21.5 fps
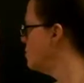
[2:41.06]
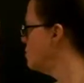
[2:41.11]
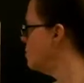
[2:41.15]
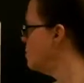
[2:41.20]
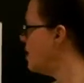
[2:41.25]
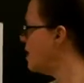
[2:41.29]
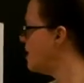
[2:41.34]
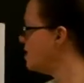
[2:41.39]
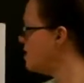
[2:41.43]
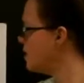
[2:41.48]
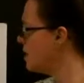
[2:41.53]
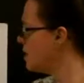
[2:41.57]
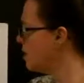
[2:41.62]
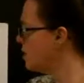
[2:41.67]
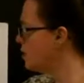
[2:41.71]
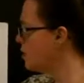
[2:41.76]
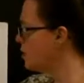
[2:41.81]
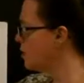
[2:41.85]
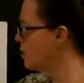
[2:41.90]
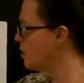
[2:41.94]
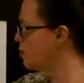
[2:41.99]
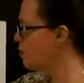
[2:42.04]
Now let's take a
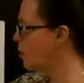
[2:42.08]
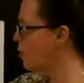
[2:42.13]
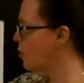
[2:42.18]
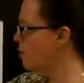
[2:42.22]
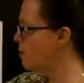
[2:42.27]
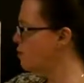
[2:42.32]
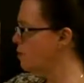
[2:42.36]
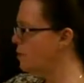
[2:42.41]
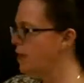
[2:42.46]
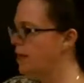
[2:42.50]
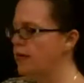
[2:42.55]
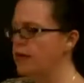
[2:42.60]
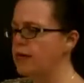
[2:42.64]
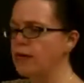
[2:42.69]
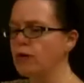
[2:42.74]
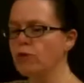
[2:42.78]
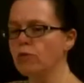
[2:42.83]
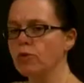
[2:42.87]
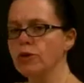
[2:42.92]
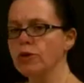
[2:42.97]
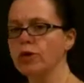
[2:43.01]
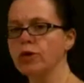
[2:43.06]
look at part B,
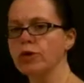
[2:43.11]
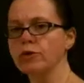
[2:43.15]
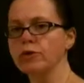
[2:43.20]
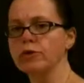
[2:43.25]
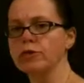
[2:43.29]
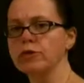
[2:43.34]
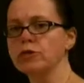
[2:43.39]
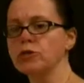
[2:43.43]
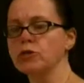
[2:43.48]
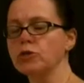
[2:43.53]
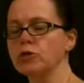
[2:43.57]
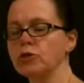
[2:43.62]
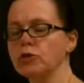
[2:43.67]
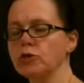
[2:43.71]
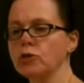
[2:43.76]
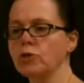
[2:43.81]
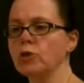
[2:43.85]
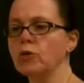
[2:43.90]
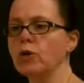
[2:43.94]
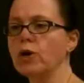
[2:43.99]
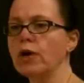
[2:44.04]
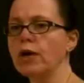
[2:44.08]
and we're going
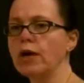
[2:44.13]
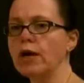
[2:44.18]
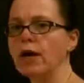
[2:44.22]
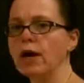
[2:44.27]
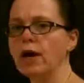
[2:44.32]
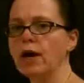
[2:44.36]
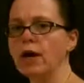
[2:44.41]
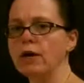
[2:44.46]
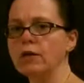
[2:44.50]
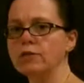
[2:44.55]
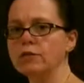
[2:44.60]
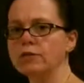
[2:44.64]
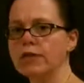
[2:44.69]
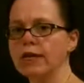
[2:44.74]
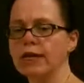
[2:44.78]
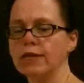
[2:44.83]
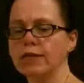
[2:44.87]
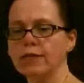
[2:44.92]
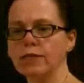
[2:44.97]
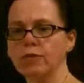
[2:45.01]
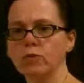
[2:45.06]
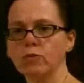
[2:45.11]
to
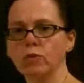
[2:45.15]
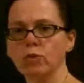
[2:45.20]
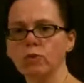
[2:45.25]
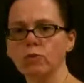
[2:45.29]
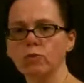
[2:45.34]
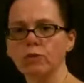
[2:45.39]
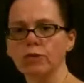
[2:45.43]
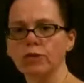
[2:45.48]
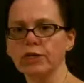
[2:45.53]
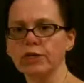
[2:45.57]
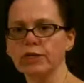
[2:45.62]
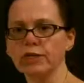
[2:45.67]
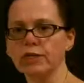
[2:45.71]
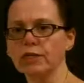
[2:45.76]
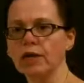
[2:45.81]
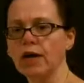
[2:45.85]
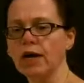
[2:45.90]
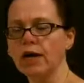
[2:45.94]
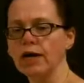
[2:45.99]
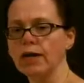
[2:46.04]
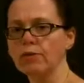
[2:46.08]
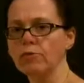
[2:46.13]
take this one word at a
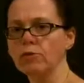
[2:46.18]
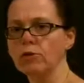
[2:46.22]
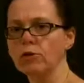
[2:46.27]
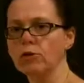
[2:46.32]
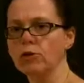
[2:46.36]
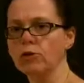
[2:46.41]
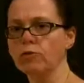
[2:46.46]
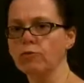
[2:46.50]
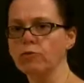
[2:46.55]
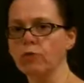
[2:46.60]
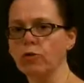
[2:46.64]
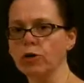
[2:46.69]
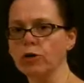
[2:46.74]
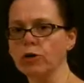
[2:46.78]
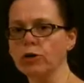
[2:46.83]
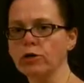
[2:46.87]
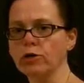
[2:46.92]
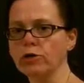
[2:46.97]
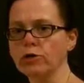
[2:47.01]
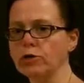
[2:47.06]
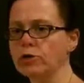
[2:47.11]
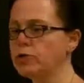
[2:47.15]
time, look for our
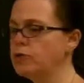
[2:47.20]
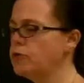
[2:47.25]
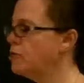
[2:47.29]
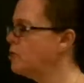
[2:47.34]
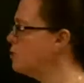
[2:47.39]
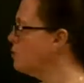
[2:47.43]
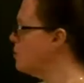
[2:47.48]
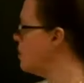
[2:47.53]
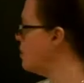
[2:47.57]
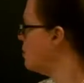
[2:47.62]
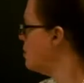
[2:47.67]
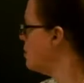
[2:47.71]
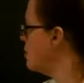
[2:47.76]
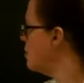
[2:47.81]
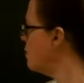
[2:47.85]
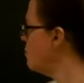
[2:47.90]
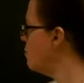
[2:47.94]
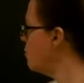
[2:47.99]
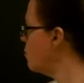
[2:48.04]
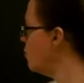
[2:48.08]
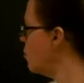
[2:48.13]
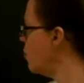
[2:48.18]
clues the way we did
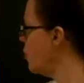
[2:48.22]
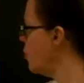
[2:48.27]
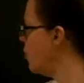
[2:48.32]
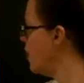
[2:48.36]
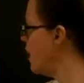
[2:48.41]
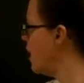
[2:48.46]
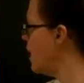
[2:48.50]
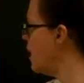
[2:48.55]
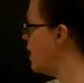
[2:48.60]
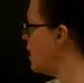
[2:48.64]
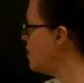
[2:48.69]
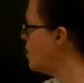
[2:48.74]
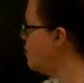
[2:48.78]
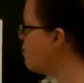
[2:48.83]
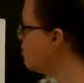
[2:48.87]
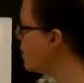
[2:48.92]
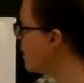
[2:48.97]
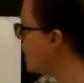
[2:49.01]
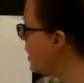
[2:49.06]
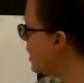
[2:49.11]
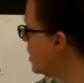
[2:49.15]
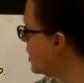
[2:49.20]
for part A.
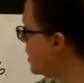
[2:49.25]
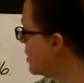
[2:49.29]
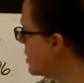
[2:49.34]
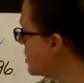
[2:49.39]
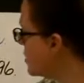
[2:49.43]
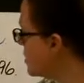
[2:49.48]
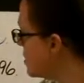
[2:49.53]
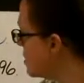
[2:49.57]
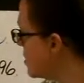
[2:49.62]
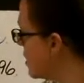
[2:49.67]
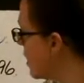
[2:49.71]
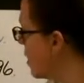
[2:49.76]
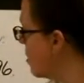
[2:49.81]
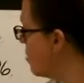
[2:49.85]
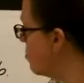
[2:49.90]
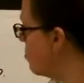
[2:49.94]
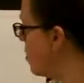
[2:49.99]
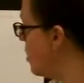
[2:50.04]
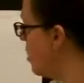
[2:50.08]
The sum